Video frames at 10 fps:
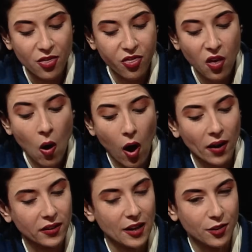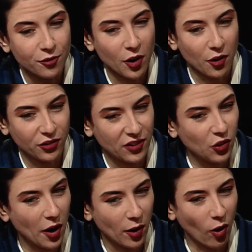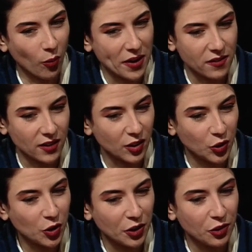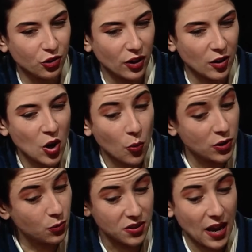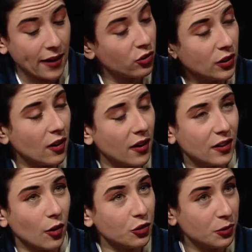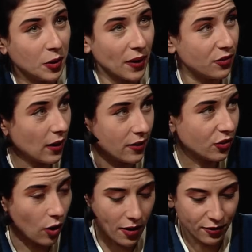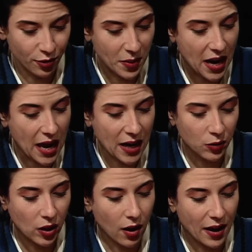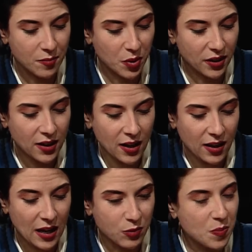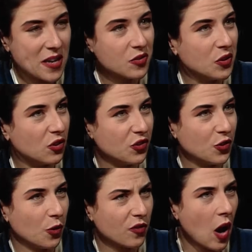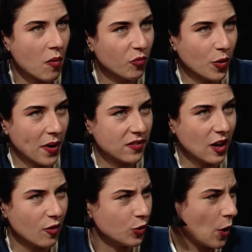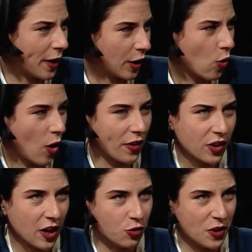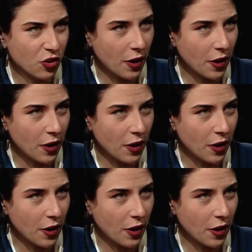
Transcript: I thought at the first I saw it all the way to the conclusion, which was actually not at all true. I started from an outline, but it was basically just to sort of comfort myself, going on a cross-country